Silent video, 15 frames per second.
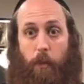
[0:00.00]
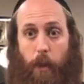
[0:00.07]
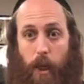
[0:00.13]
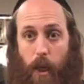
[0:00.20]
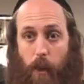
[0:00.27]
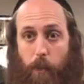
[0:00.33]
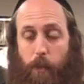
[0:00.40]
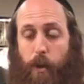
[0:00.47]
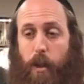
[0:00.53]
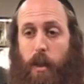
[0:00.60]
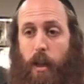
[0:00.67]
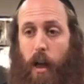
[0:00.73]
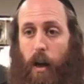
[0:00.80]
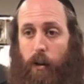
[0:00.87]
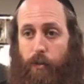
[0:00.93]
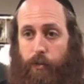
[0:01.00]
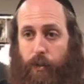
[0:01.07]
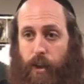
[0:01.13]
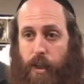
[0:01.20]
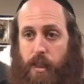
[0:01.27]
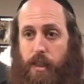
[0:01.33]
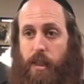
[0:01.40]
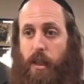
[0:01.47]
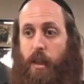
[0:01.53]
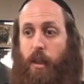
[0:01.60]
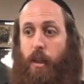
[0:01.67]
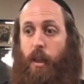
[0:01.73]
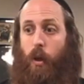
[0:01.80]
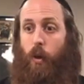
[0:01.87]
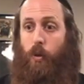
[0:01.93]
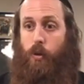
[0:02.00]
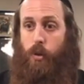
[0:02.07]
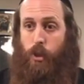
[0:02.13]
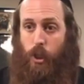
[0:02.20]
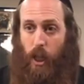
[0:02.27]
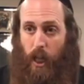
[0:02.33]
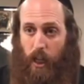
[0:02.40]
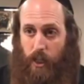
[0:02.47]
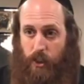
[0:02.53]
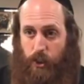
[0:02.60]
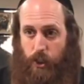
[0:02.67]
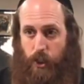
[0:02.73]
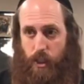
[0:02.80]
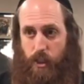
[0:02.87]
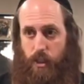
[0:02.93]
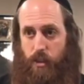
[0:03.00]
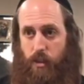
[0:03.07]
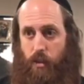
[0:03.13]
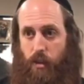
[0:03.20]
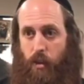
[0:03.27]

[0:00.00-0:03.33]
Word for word: People are facing those challenges.